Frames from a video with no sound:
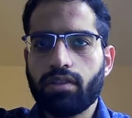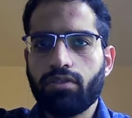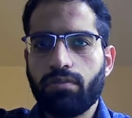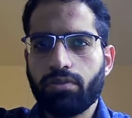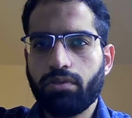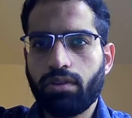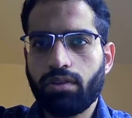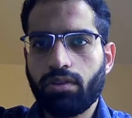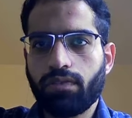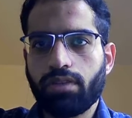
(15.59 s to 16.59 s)
component
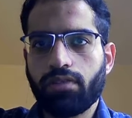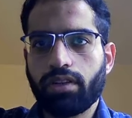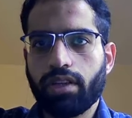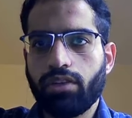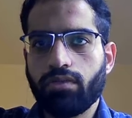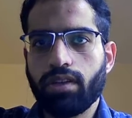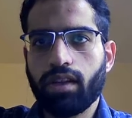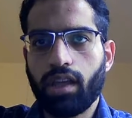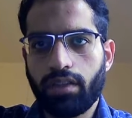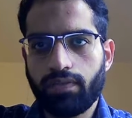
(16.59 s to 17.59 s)
of our day-to-day
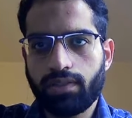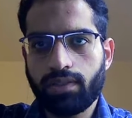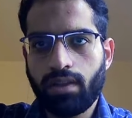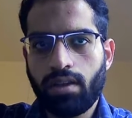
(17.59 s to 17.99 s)
lives,